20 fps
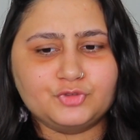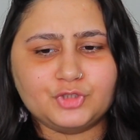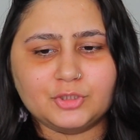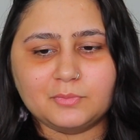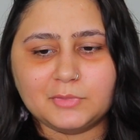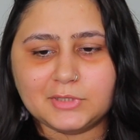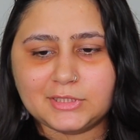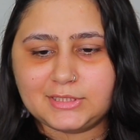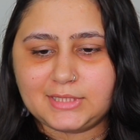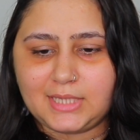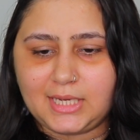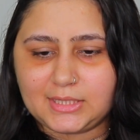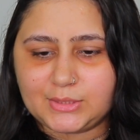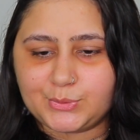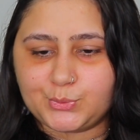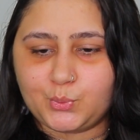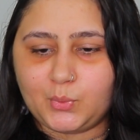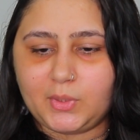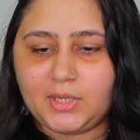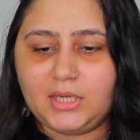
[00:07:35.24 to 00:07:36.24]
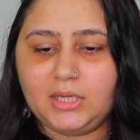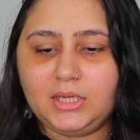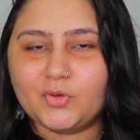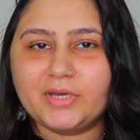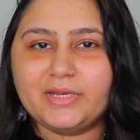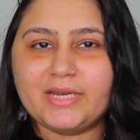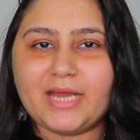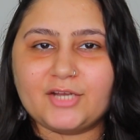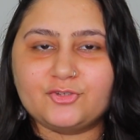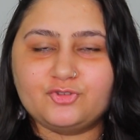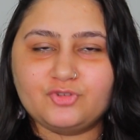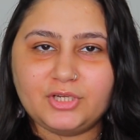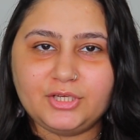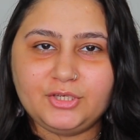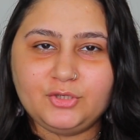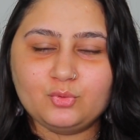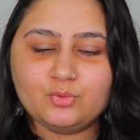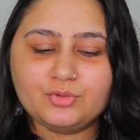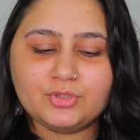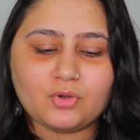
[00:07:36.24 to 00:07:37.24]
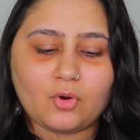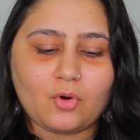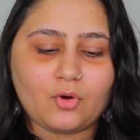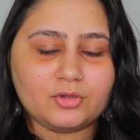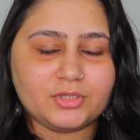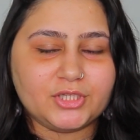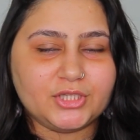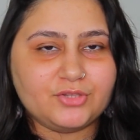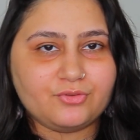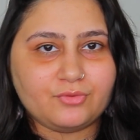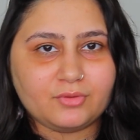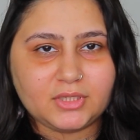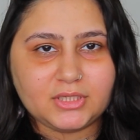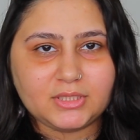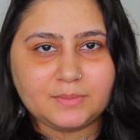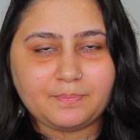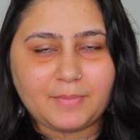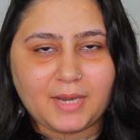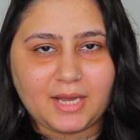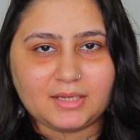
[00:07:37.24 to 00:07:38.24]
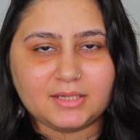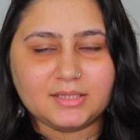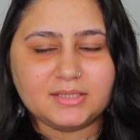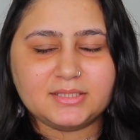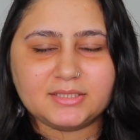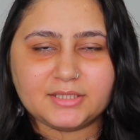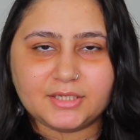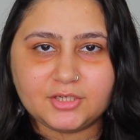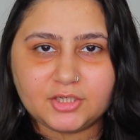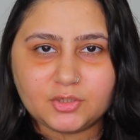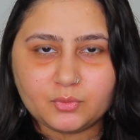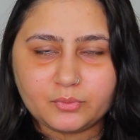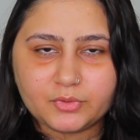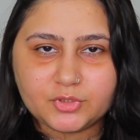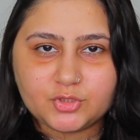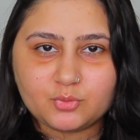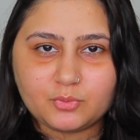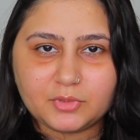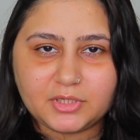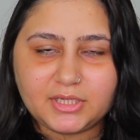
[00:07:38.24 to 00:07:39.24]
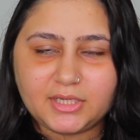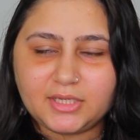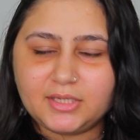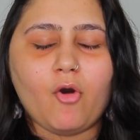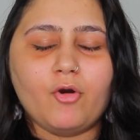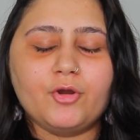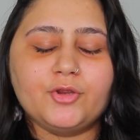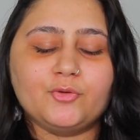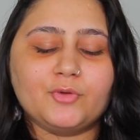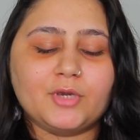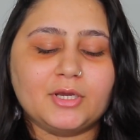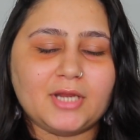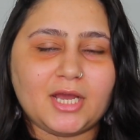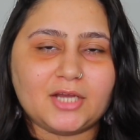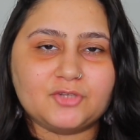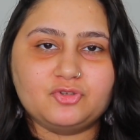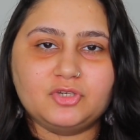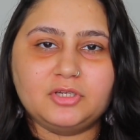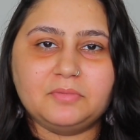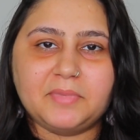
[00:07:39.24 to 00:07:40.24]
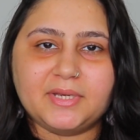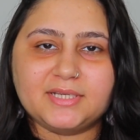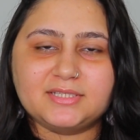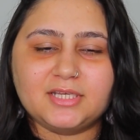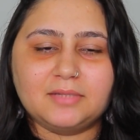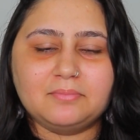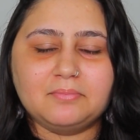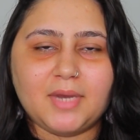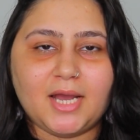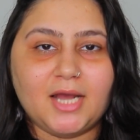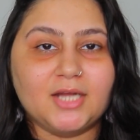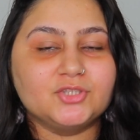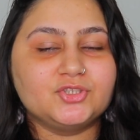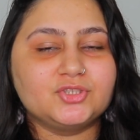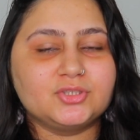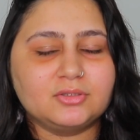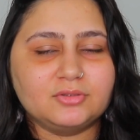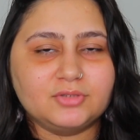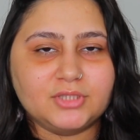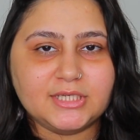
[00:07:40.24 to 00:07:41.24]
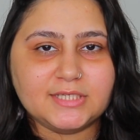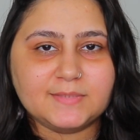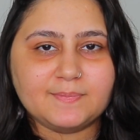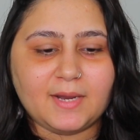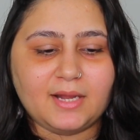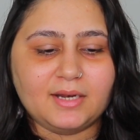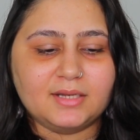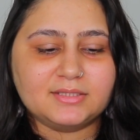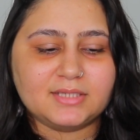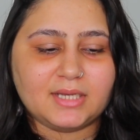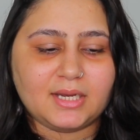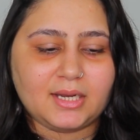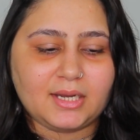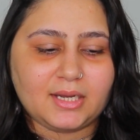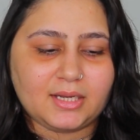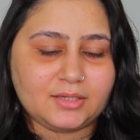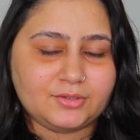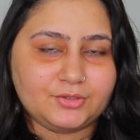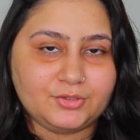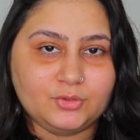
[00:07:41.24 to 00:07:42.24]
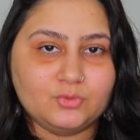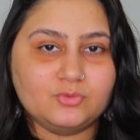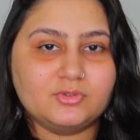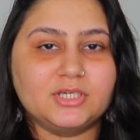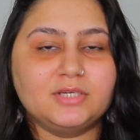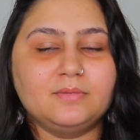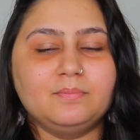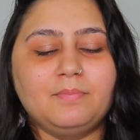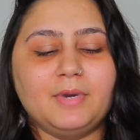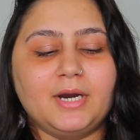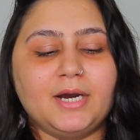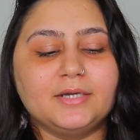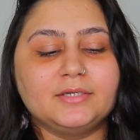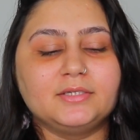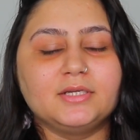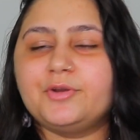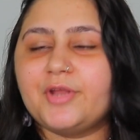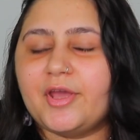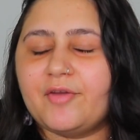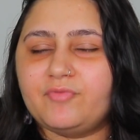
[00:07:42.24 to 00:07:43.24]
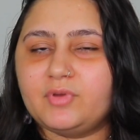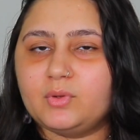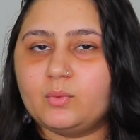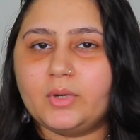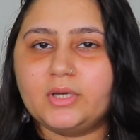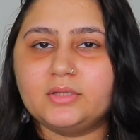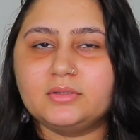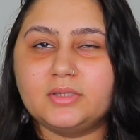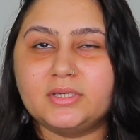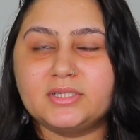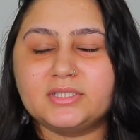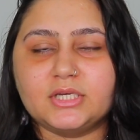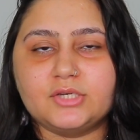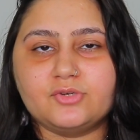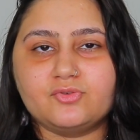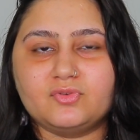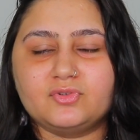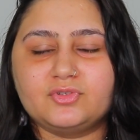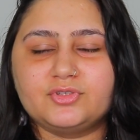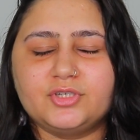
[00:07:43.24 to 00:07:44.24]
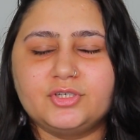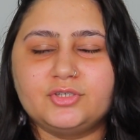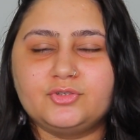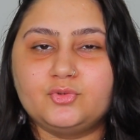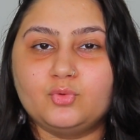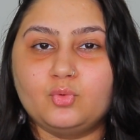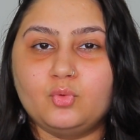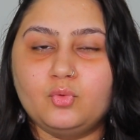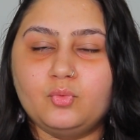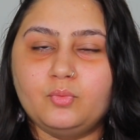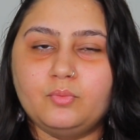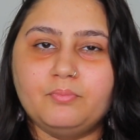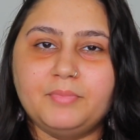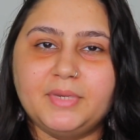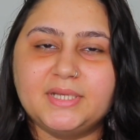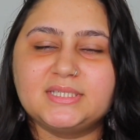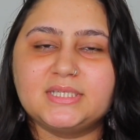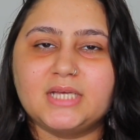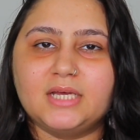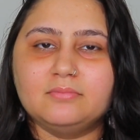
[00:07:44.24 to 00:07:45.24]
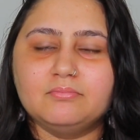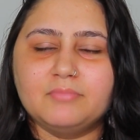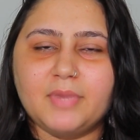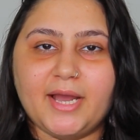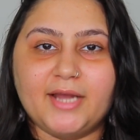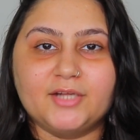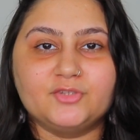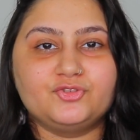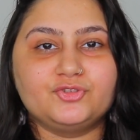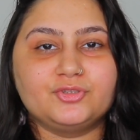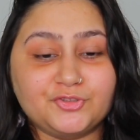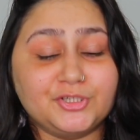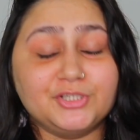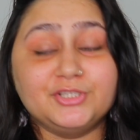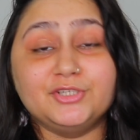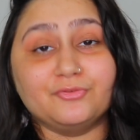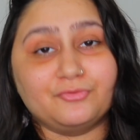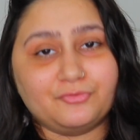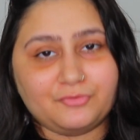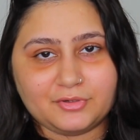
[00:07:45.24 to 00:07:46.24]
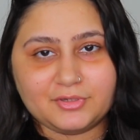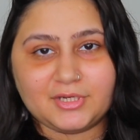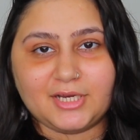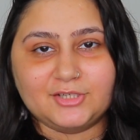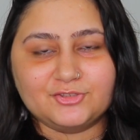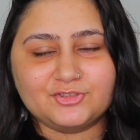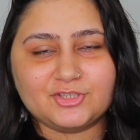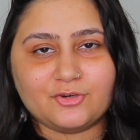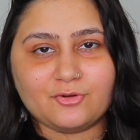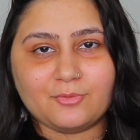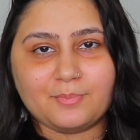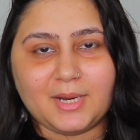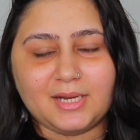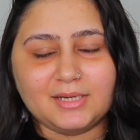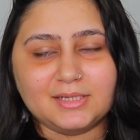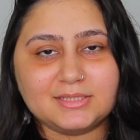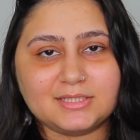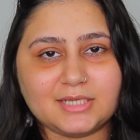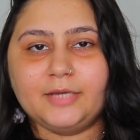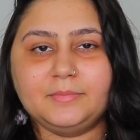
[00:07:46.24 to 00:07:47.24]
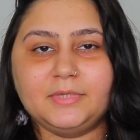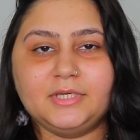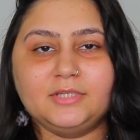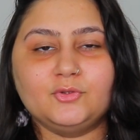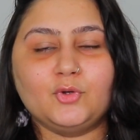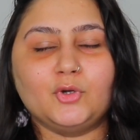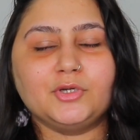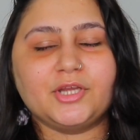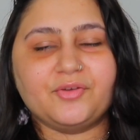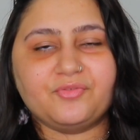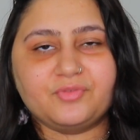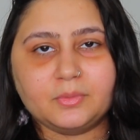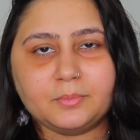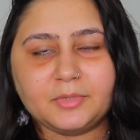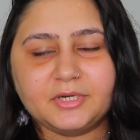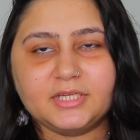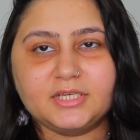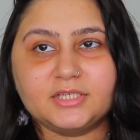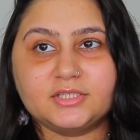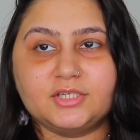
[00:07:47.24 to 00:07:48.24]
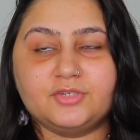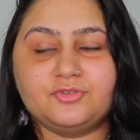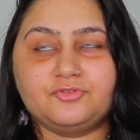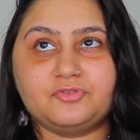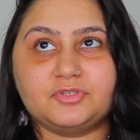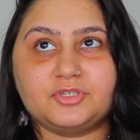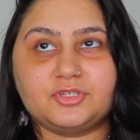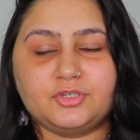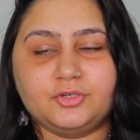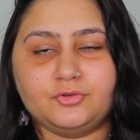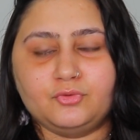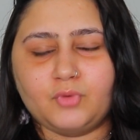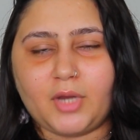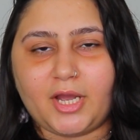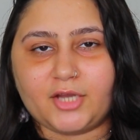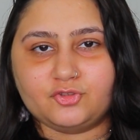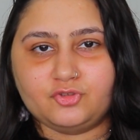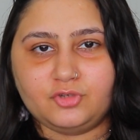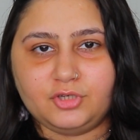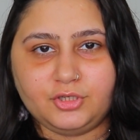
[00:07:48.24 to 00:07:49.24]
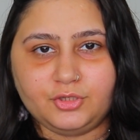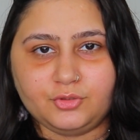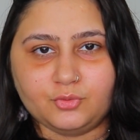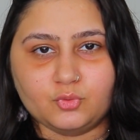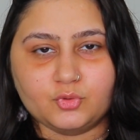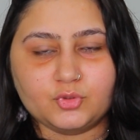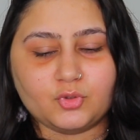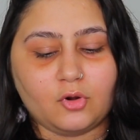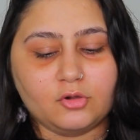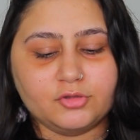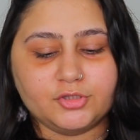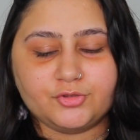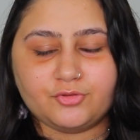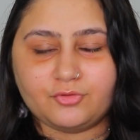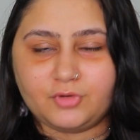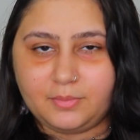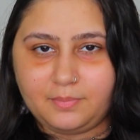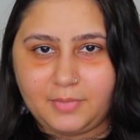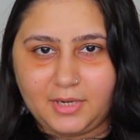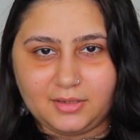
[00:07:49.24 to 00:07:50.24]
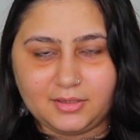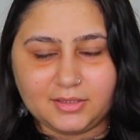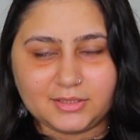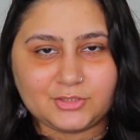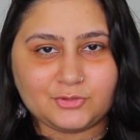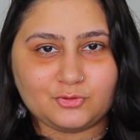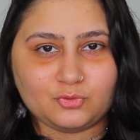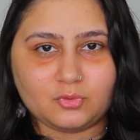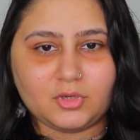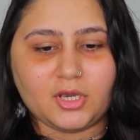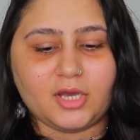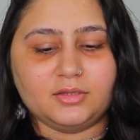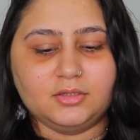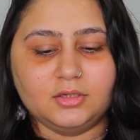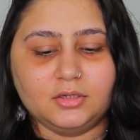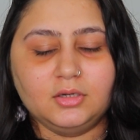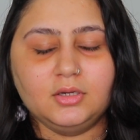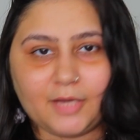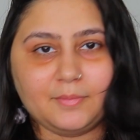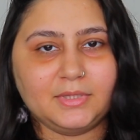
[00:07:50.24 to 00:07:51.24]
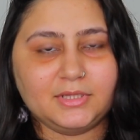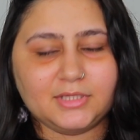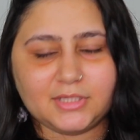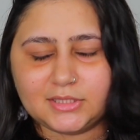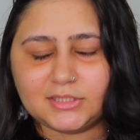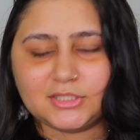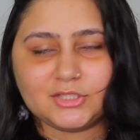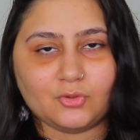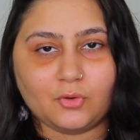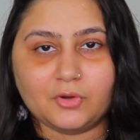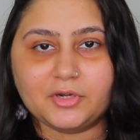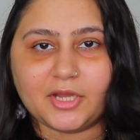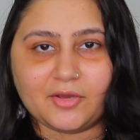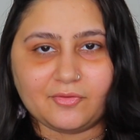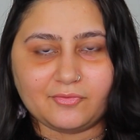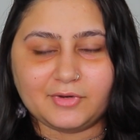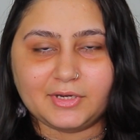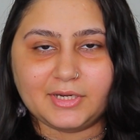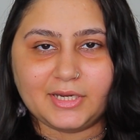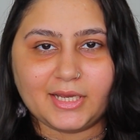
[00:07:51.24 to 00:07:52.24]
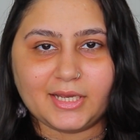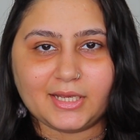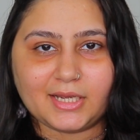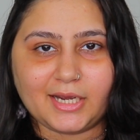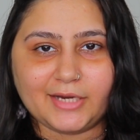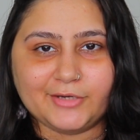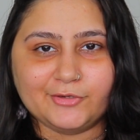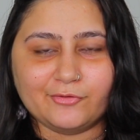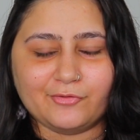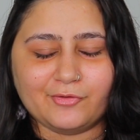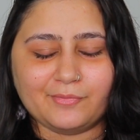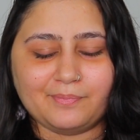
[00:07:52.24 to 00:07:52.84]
shimmers as well. You can actually use all the 3 palettes individually, or you can actually mix and match these palettes and use it, but not everyone is interested to mix and match 3 different eyeshadow palettes. I mean, not everybody is interested to actually use all the 3 palettes together. I mean, it's not everyday kind of